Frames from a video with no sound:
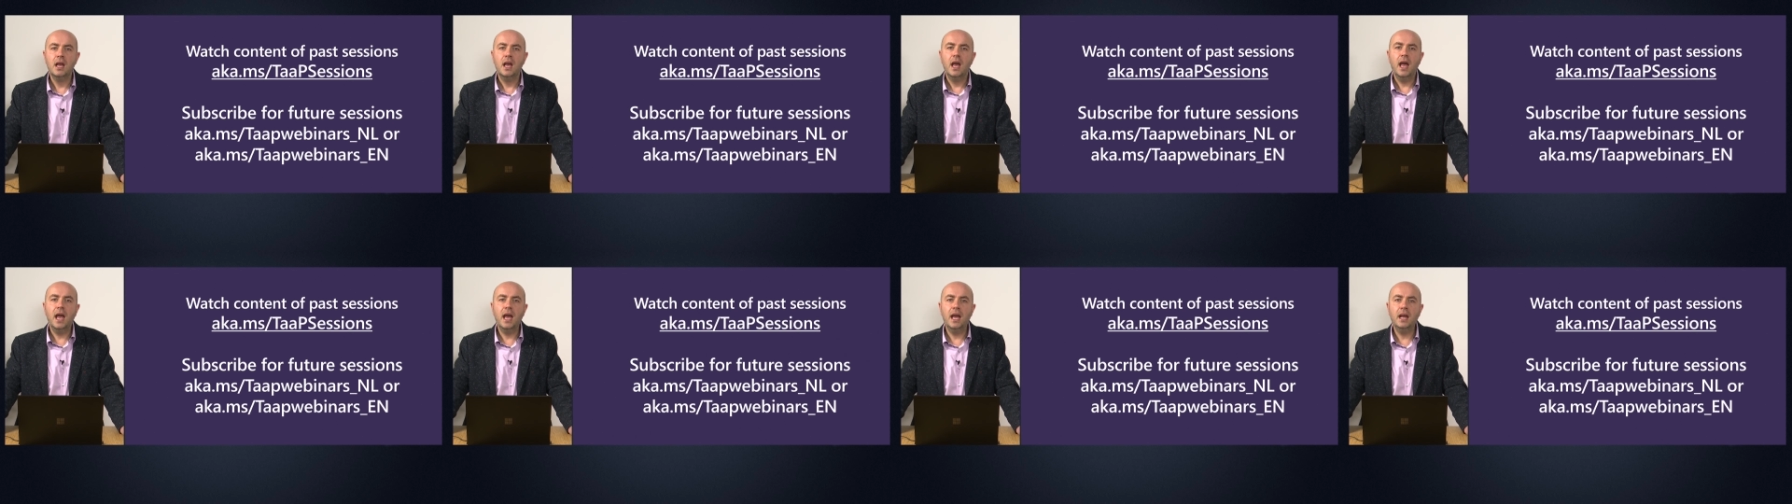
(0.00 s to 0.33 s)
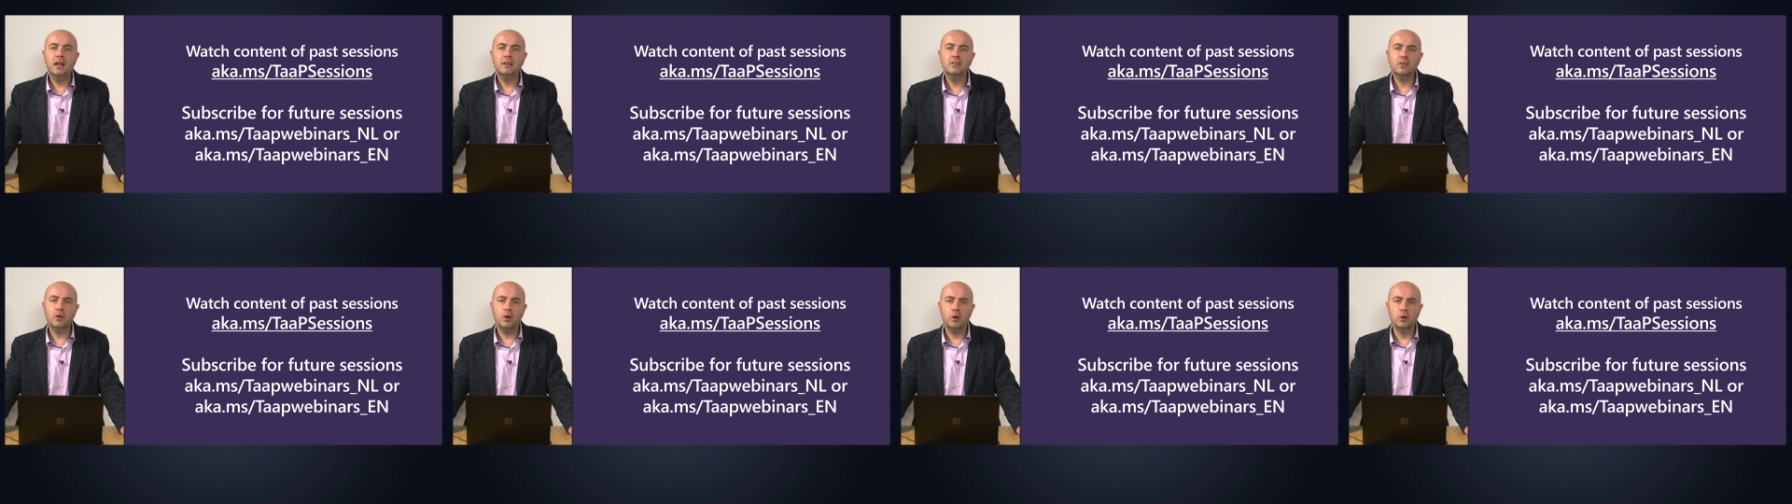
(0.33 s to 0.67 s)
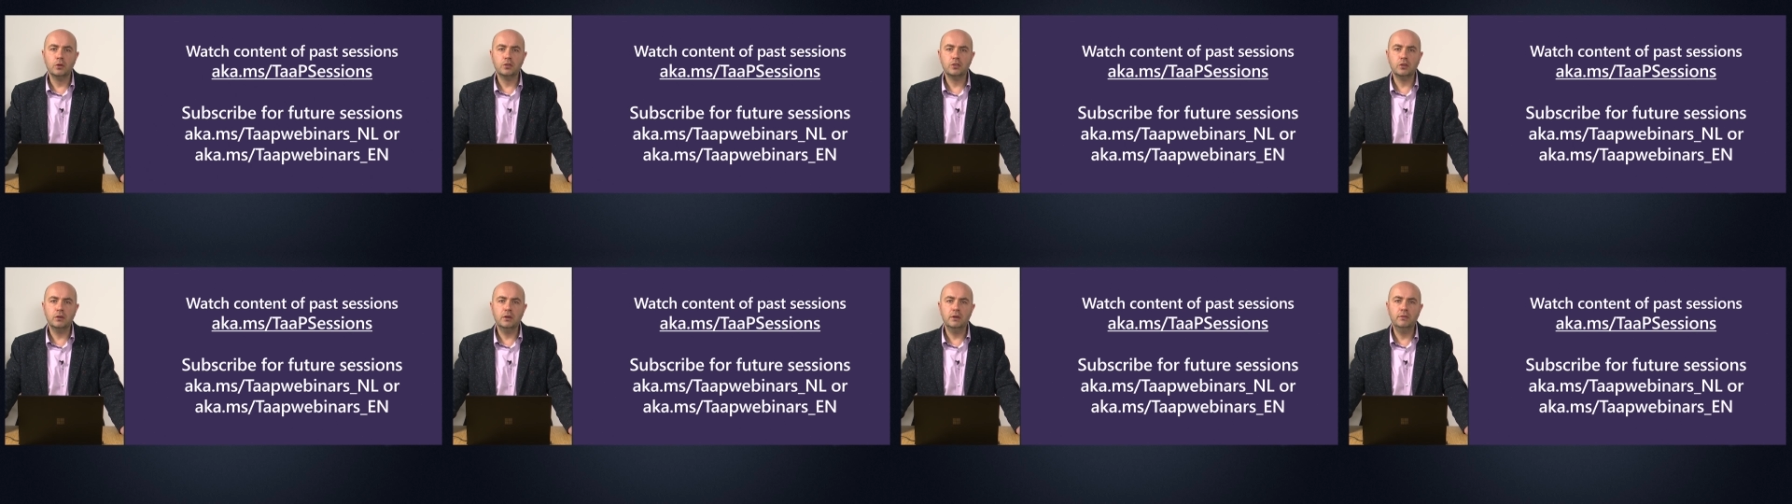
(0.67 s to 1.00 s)
And
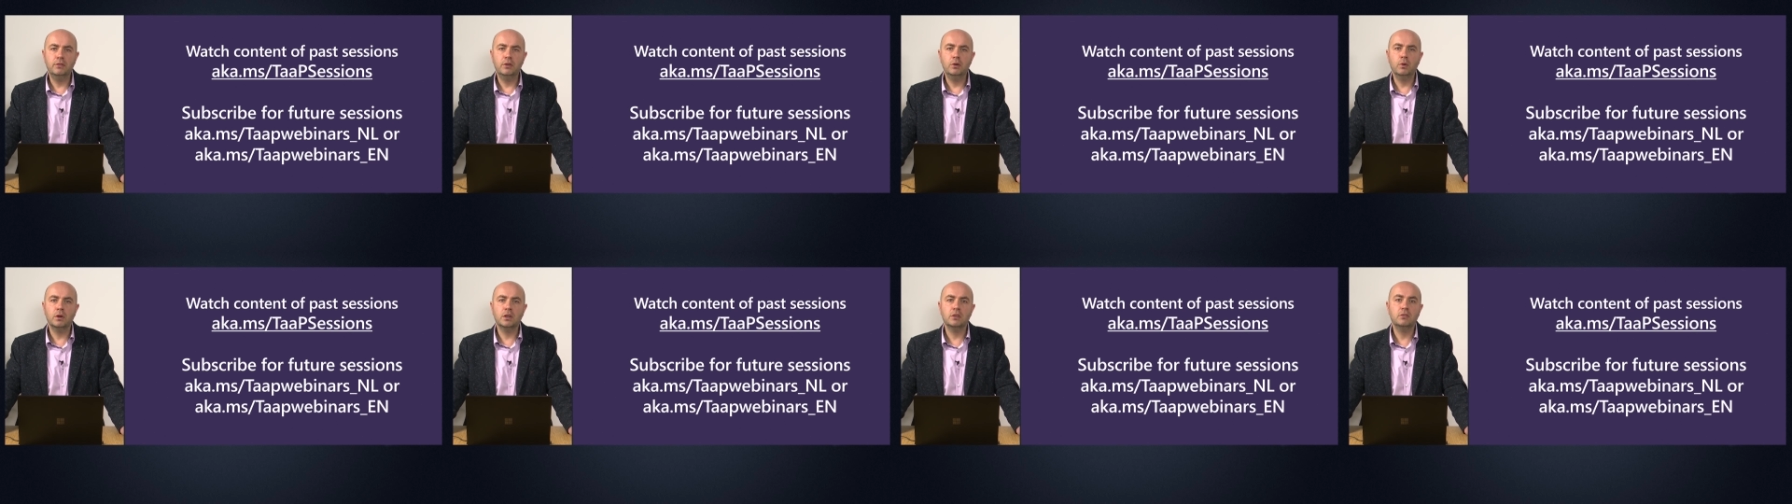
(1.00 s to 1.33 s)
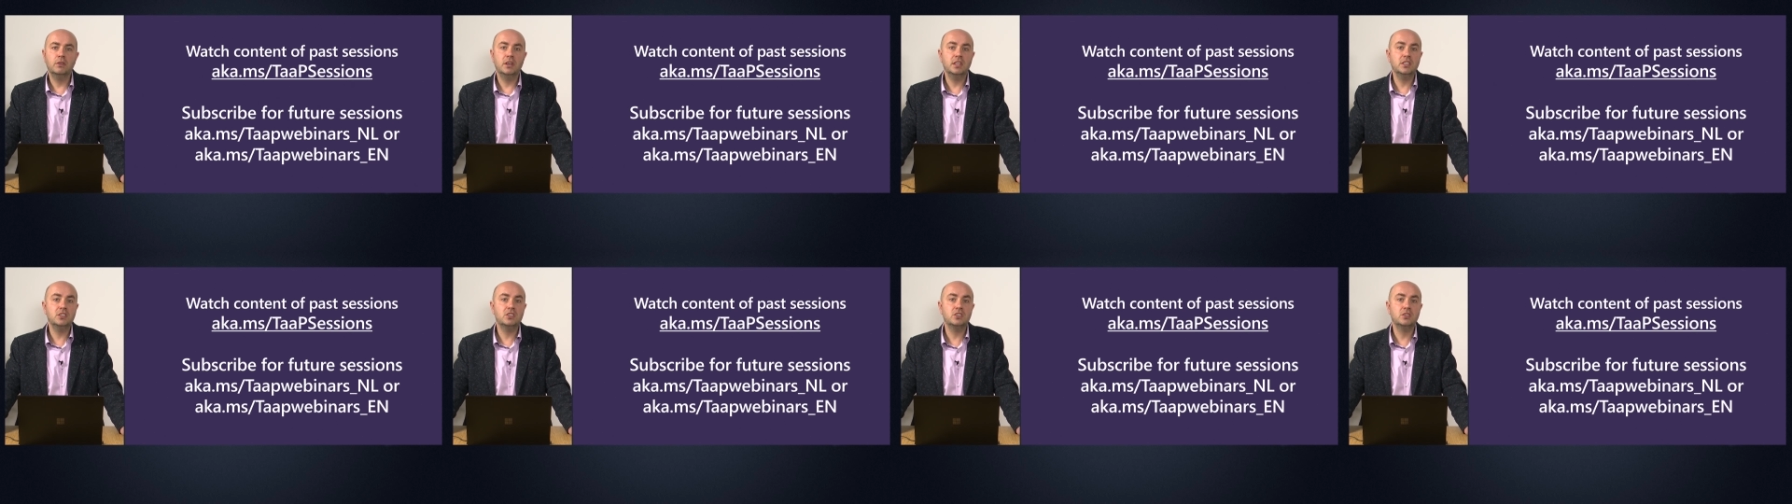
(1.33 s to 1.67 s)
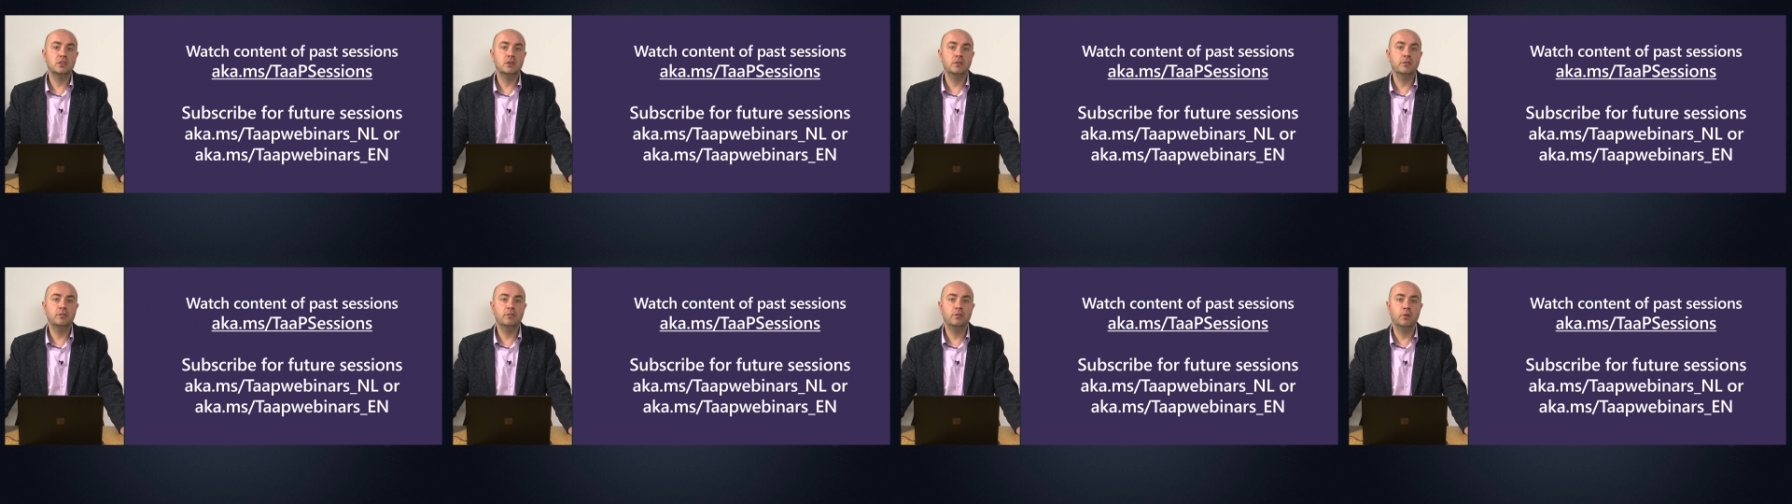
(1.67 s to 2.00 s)
also if you want to
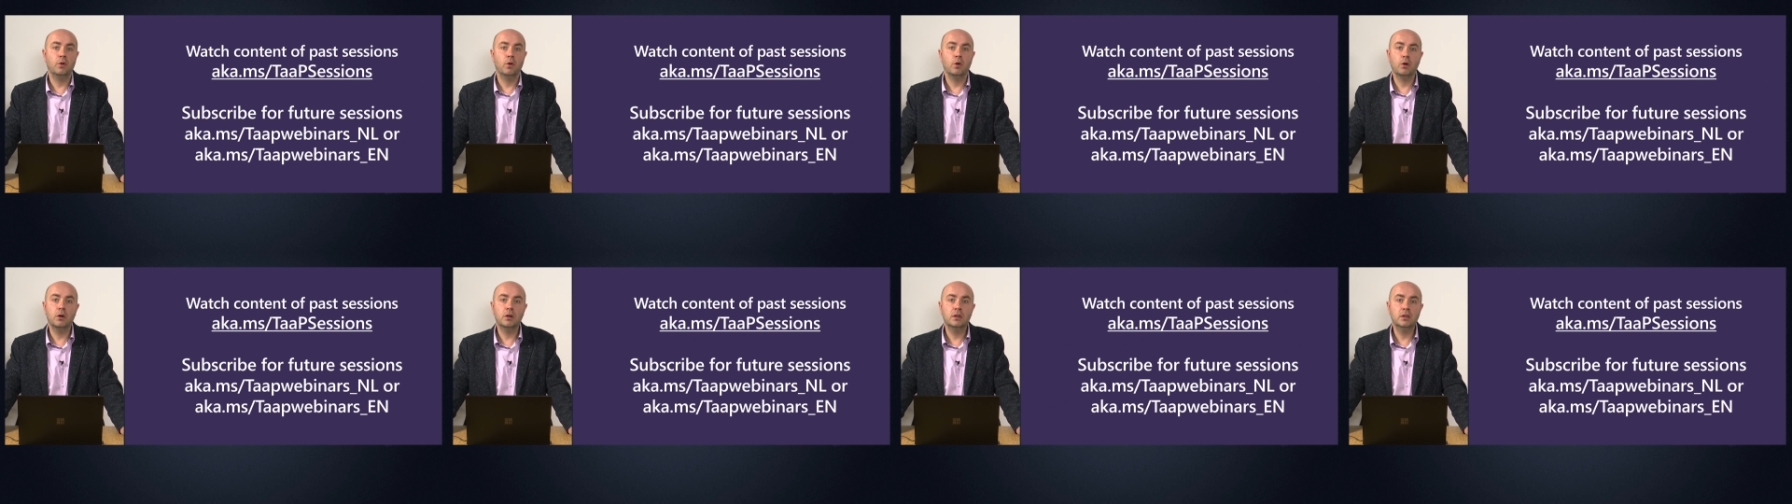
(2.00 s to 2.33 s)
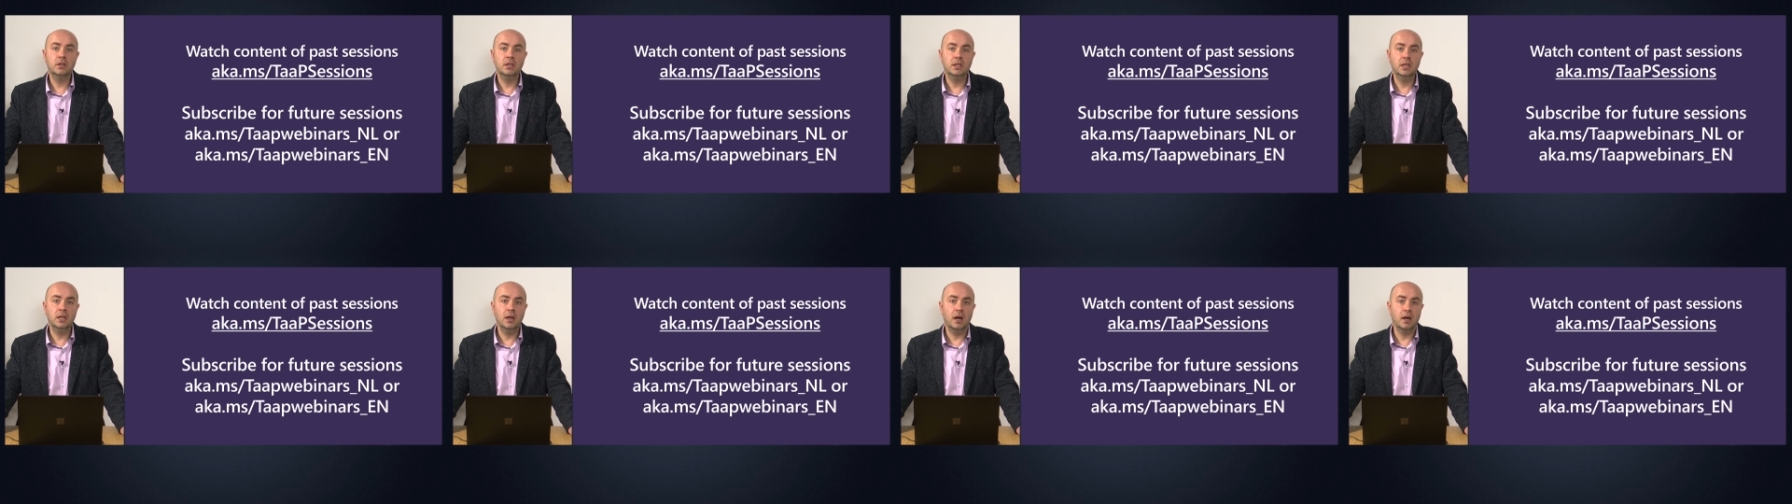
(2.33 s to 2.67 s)
register for the